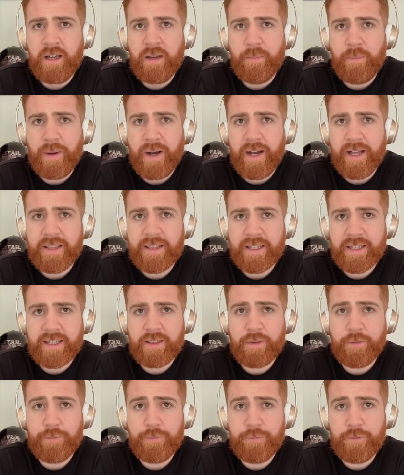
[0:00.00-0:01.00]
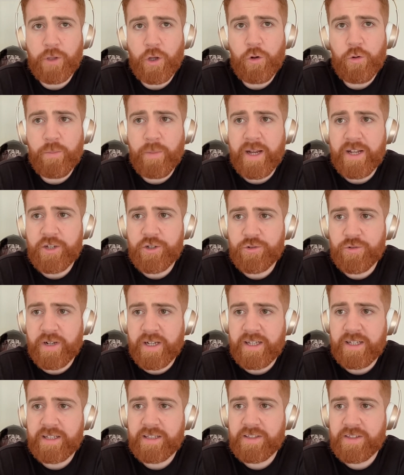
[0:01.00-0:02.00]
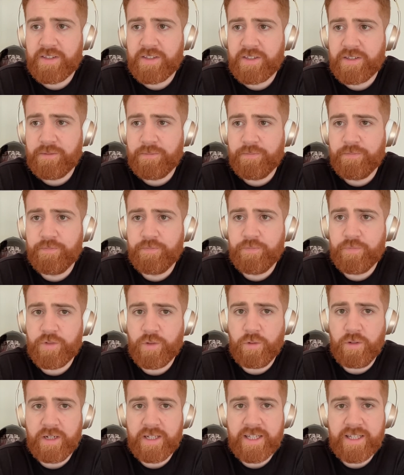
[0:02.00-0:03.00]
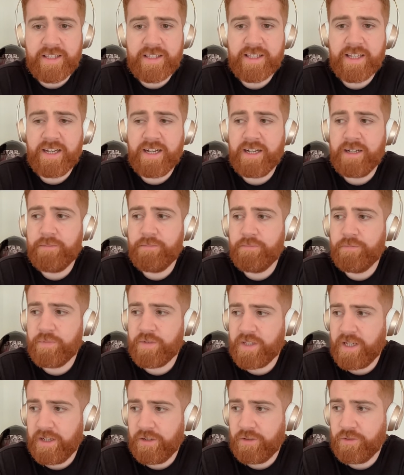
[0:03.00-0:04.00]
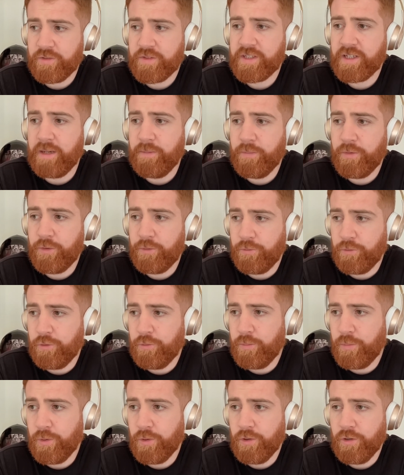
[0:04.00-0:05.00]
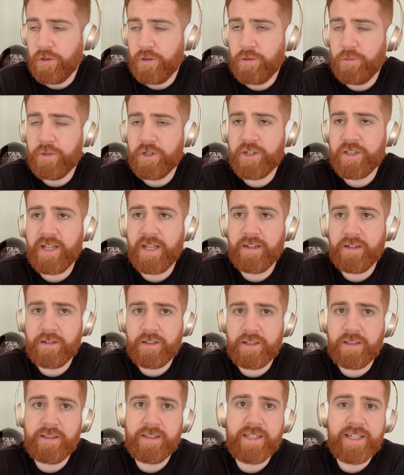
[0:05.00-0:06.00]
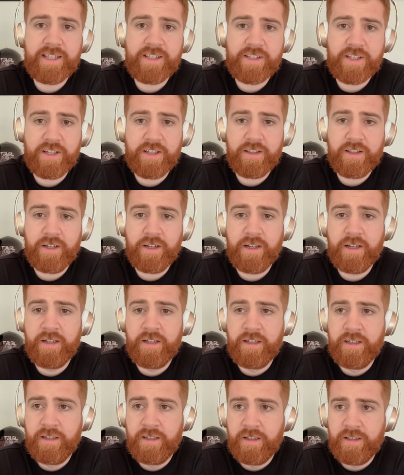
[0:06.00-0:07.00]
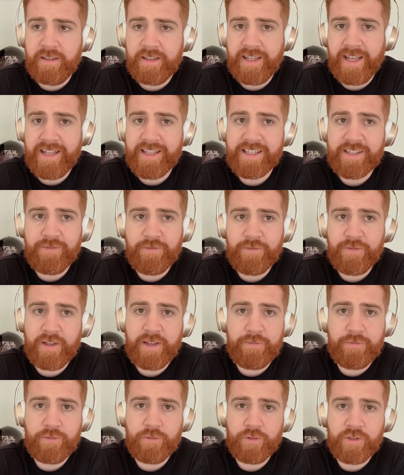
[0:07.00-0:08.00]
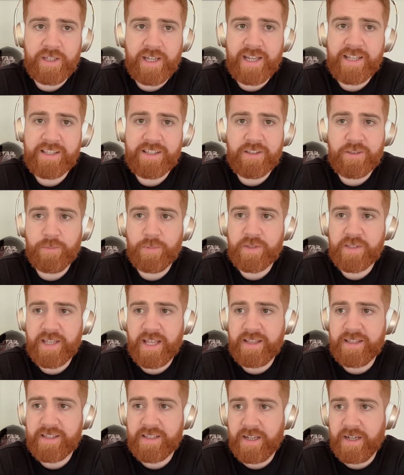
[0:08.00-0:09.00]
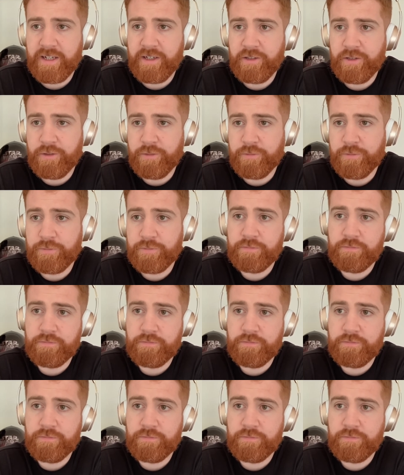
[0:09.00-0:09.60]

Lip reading: But I think the flow metrics, so lead time, cycle time, throughput, which then can lead to the 85th or the 80th percentile of,